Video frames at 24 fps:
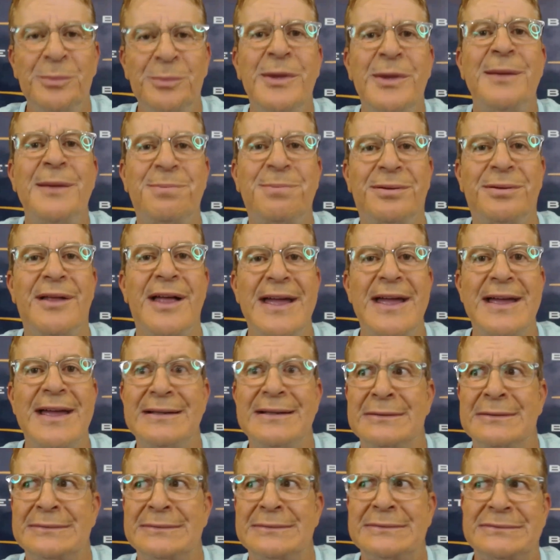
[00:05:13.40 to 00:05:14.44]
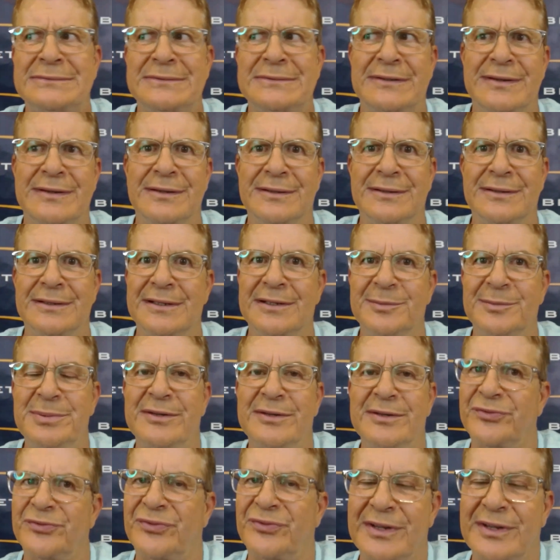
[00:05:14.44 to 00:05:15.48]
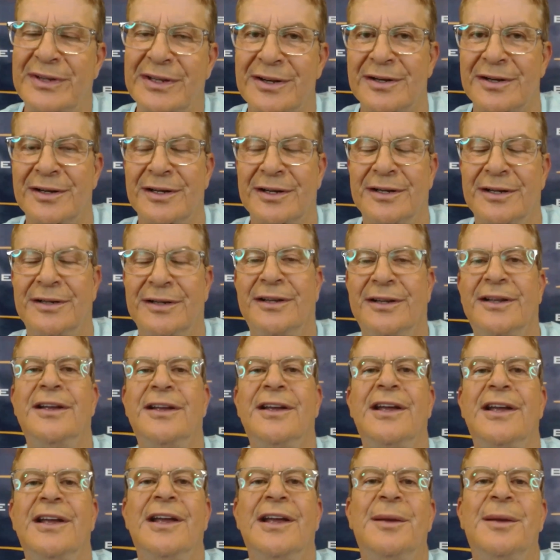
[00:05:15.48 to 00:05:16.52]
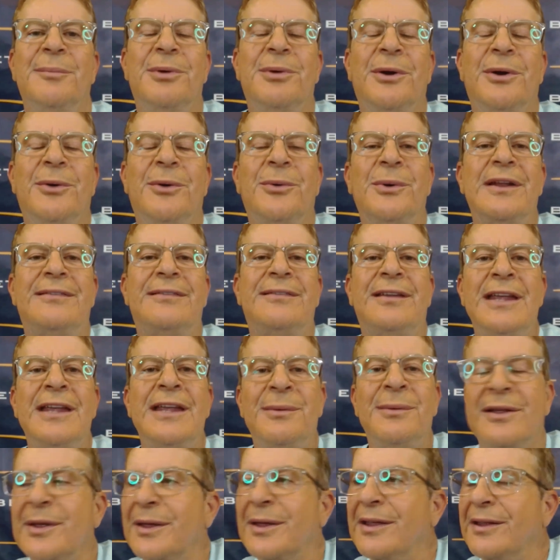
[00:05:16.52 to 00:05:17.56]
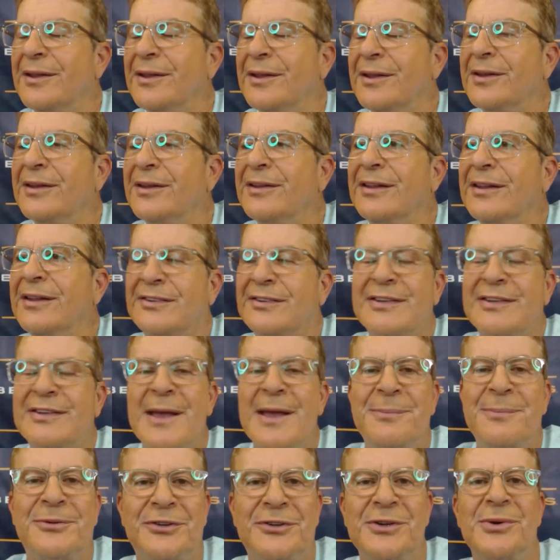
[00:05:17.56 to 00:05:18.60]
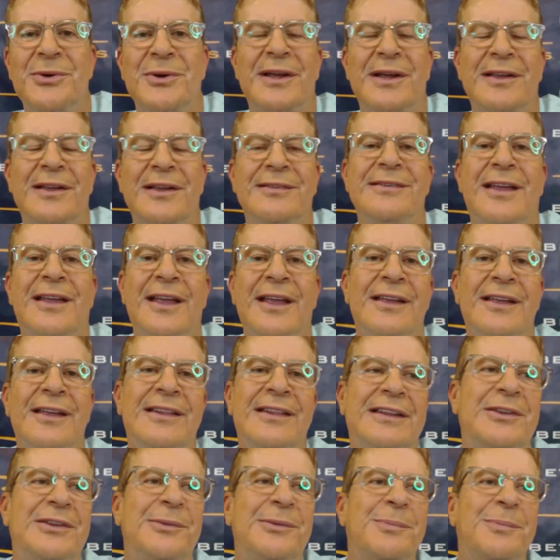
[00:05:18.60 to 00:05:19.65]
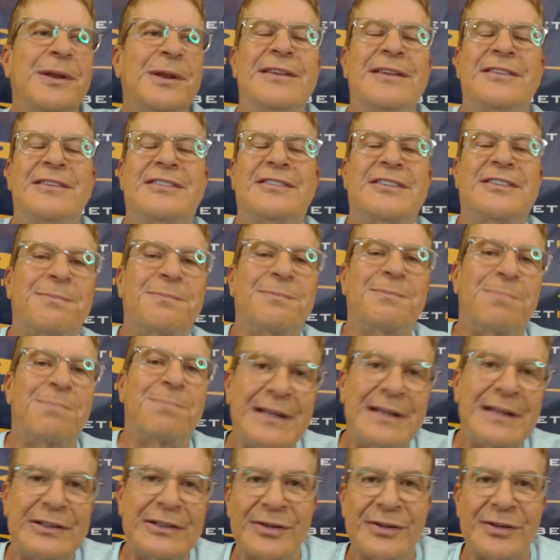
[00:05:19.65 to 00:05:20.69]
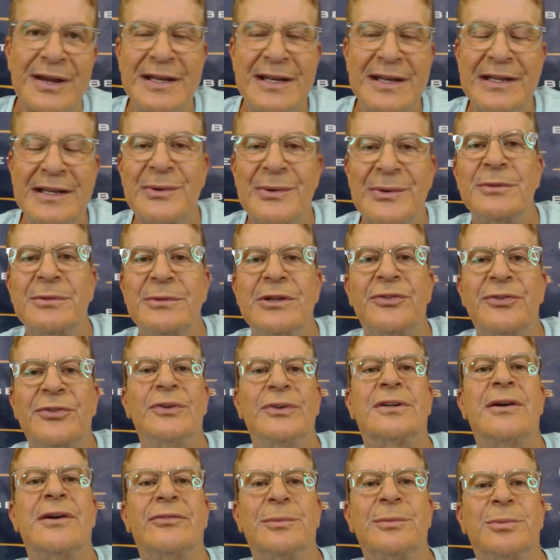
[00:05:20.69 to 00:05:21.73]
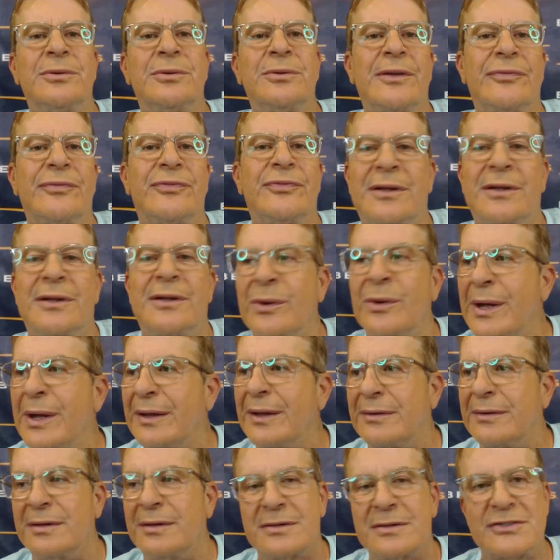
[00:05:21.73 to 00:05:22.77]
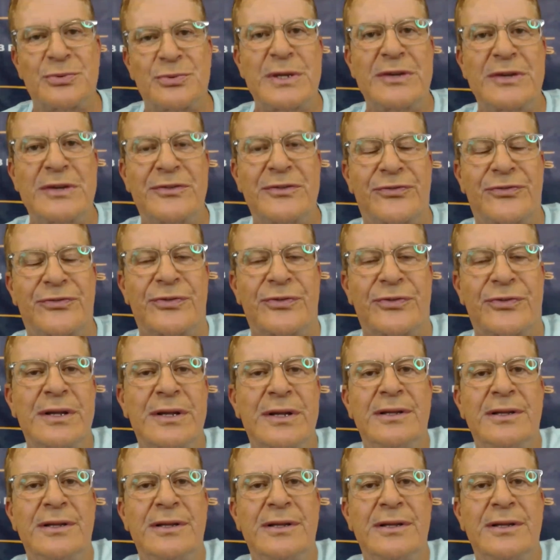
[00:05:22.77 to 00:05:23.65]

you may play with a little bit of fear. But when a team accepts you and you've been in spring training with them and you feel comfortable enough to go out there and swing freely